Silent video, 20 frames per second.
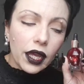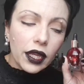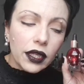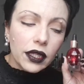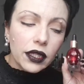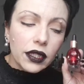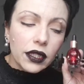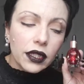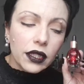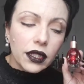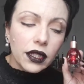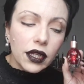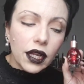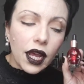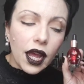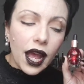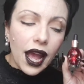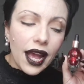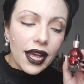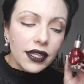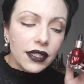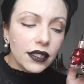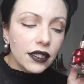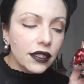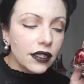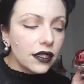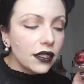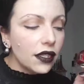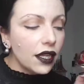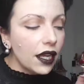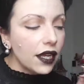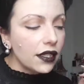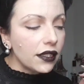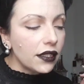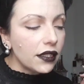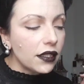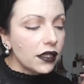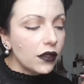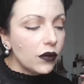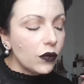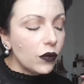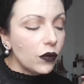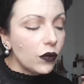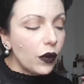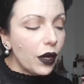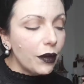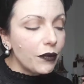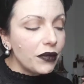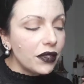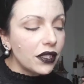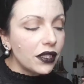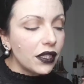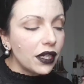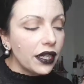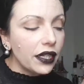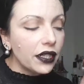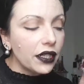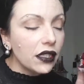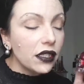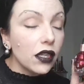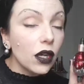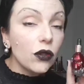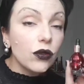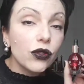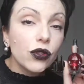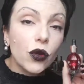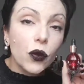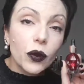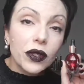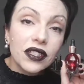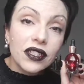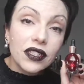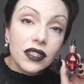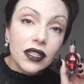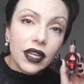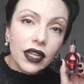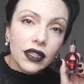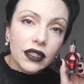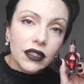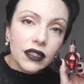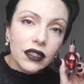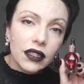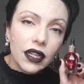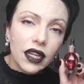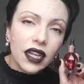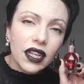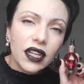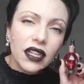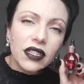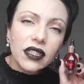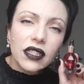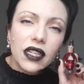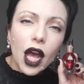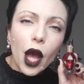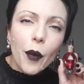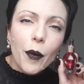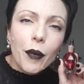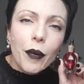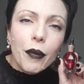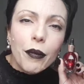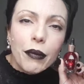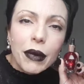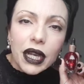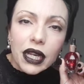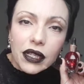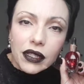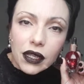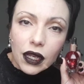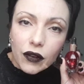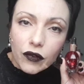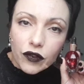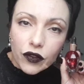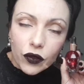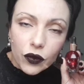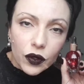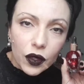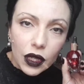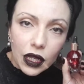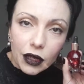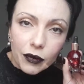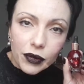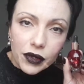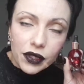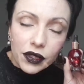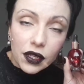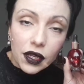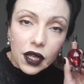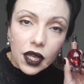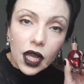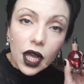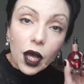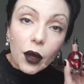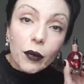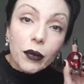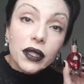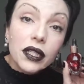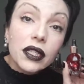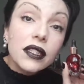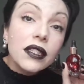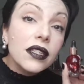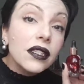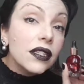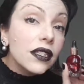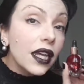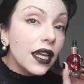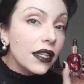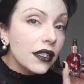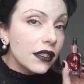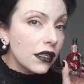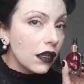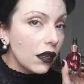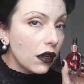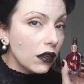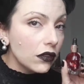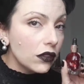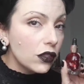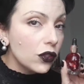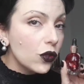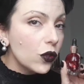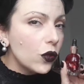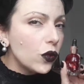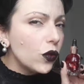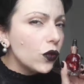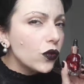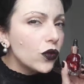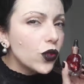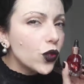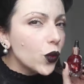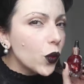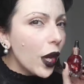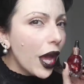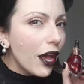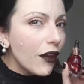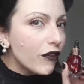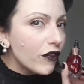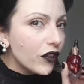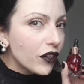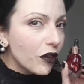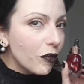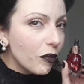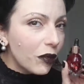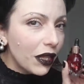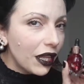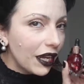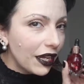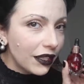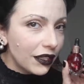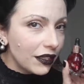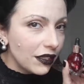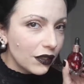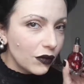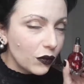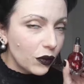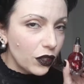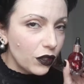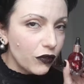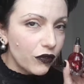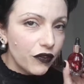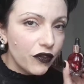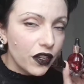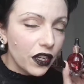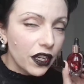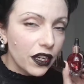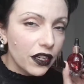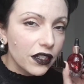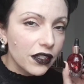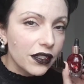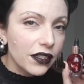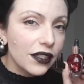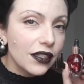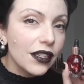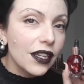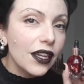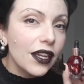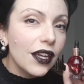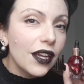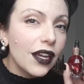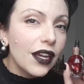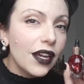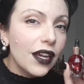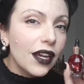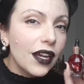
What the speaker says: And as it says in the website, it's also a tint, and it's amazing for the lips, but it stains a lot, so don't you ever apply this with your fingers